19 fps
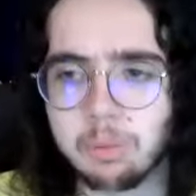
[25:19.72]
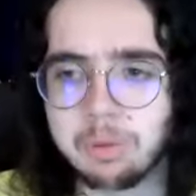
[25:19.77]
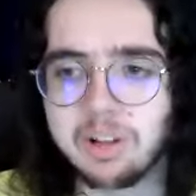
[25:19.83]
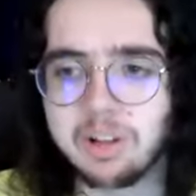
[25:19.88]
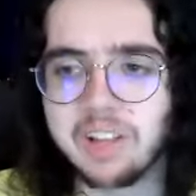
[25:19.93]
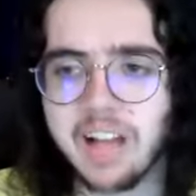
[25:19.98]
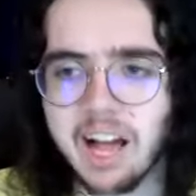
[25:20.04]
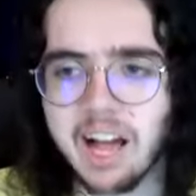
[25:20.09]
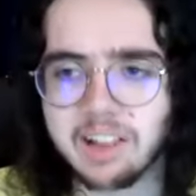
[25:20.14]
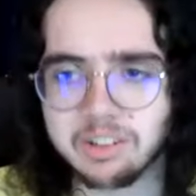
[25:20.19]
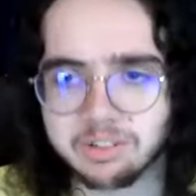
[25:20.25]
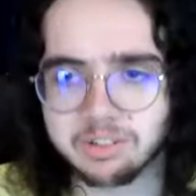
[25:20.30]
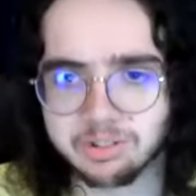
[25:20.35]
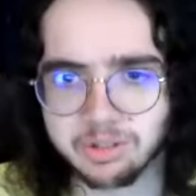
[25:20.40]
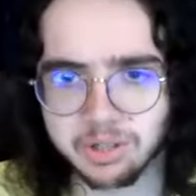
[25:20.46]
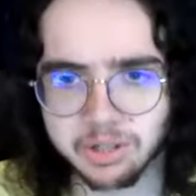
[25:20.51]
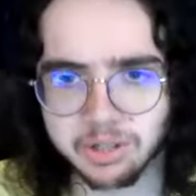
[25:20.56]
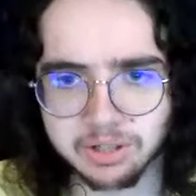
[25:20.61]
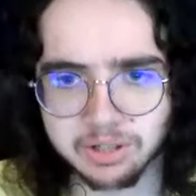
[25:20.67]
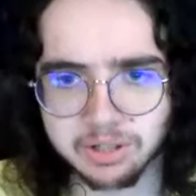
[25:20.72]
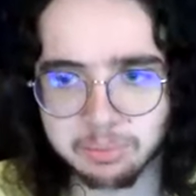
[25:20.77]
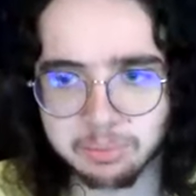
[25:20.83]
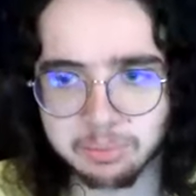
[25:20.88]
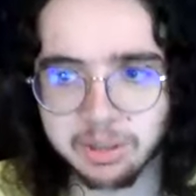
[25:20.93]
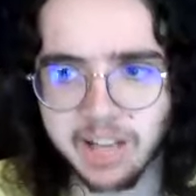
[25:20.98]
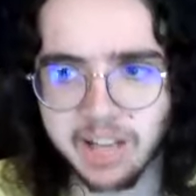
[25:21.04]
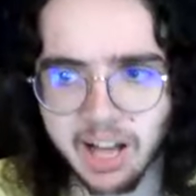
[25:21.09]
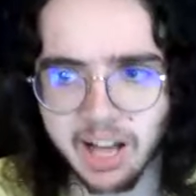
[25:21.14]
Billie Eilish song.
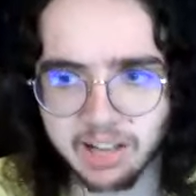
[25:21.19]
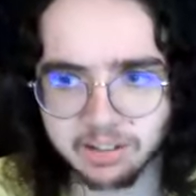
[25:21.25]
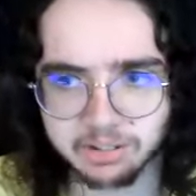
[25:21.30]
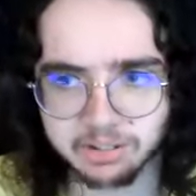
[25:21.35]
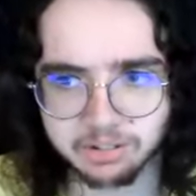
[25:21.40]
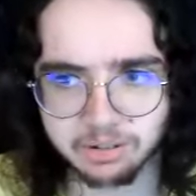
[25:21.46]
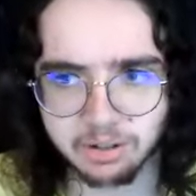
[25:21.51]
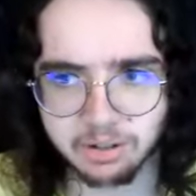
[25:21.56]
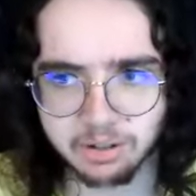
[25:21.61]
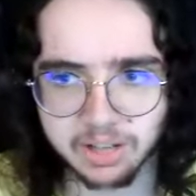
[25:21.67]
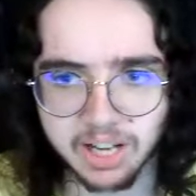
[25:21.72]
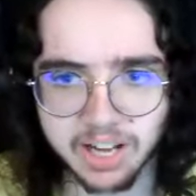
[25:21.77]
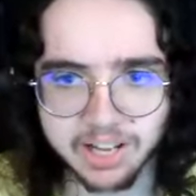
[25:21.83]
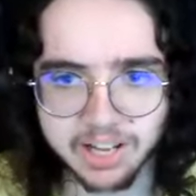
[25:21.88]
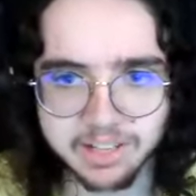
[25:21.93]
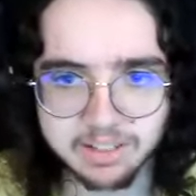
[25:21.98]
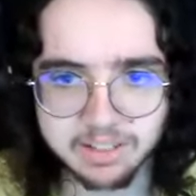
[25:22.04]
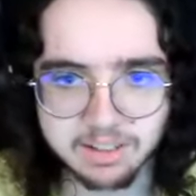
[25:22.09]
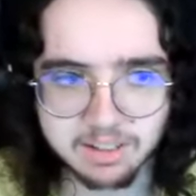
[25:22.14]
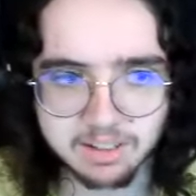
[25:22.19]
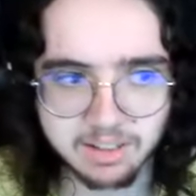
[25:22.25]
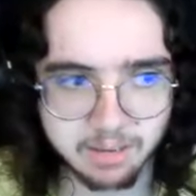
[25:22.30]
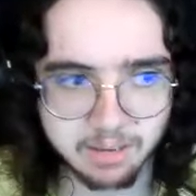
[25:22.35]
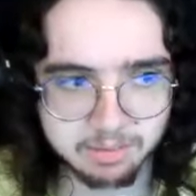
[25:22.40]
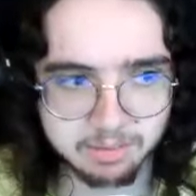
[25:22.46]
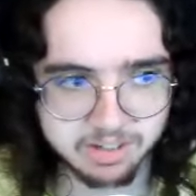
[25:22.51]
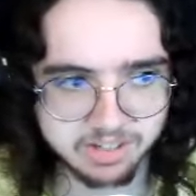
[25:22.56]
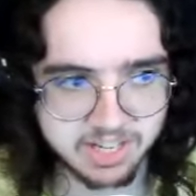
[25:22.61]
Billie Eilish song, not
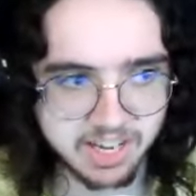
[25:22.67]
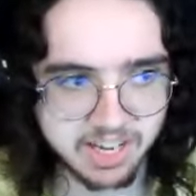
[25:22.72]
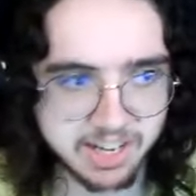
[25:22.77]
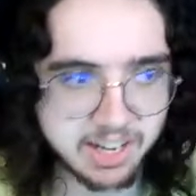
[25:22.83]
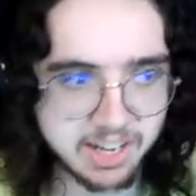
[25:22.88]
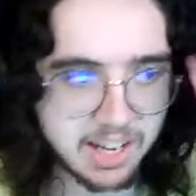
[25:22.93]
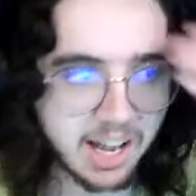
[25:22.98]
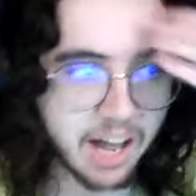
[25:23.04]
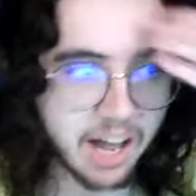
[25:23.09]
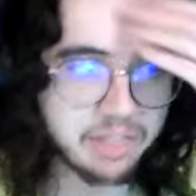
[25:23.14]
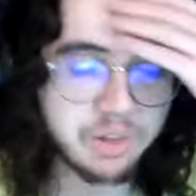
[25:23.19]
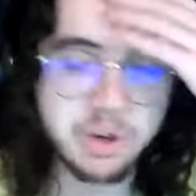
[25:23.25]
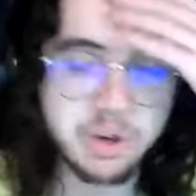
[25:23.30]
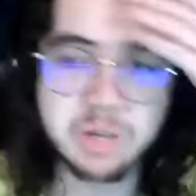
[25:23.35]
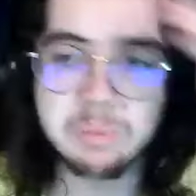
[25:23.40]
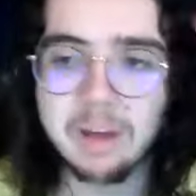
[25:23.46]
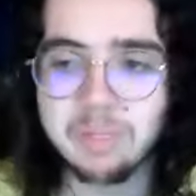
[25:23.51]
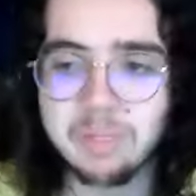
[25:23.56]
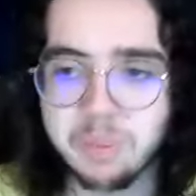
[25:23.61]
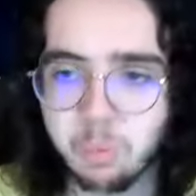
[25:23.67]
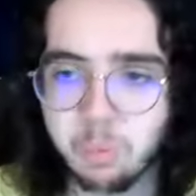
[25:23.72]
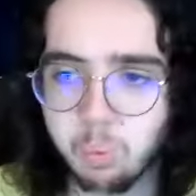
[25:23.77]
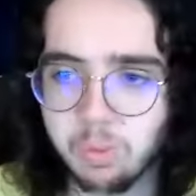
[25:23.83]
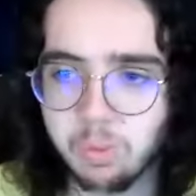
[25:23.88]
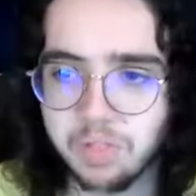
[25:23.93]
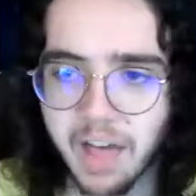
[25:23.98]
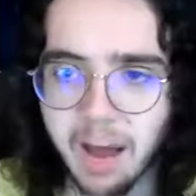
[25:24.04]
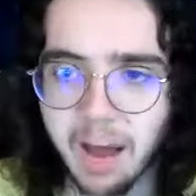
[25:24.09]
I'm just Ken. I thought you meant the
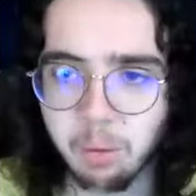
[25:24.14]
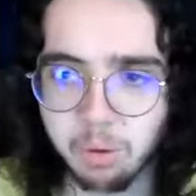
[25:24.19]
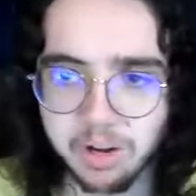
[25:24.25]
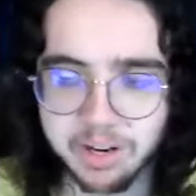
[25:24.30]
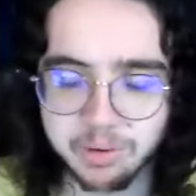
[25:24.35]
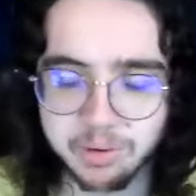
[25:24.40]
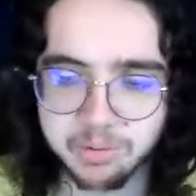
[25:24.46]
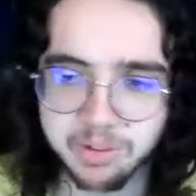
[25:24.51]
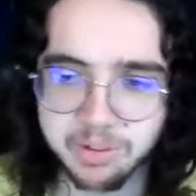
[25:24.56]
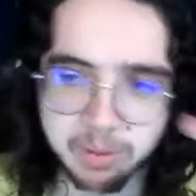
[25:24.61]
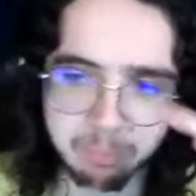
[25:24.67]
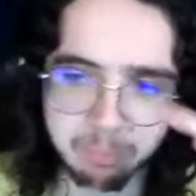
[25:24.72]
that one. I was like,